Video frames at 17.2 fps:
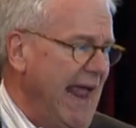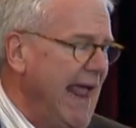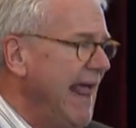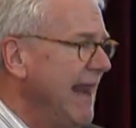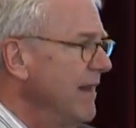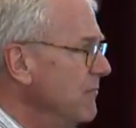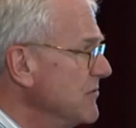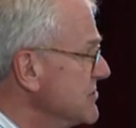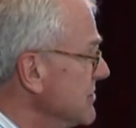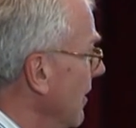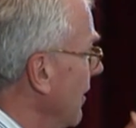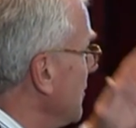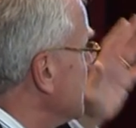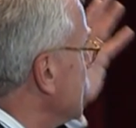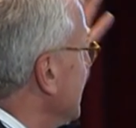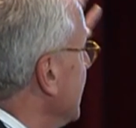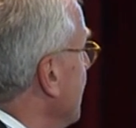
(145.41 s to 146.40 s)
and it was
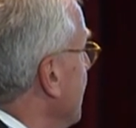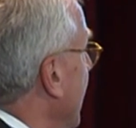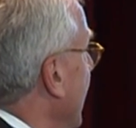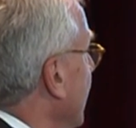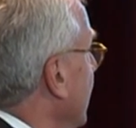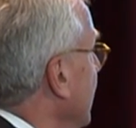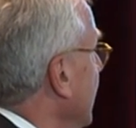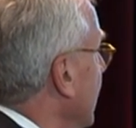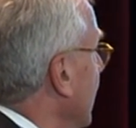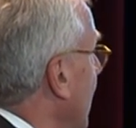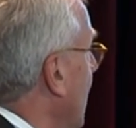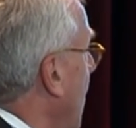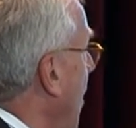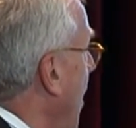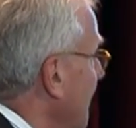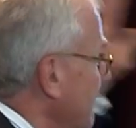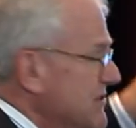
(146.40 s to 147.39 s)
largely about you know,
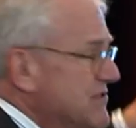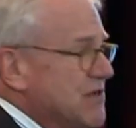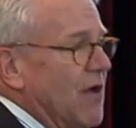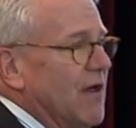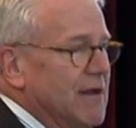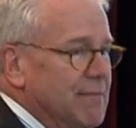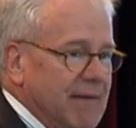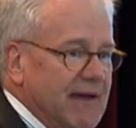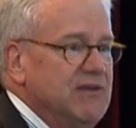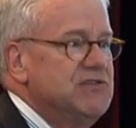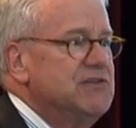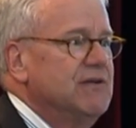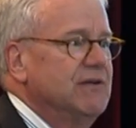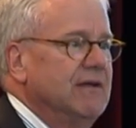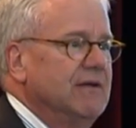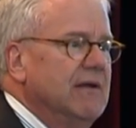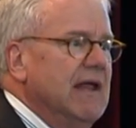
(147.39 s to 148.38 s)
office
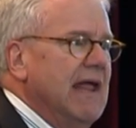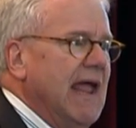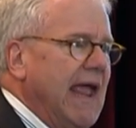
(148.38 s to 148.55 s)
automation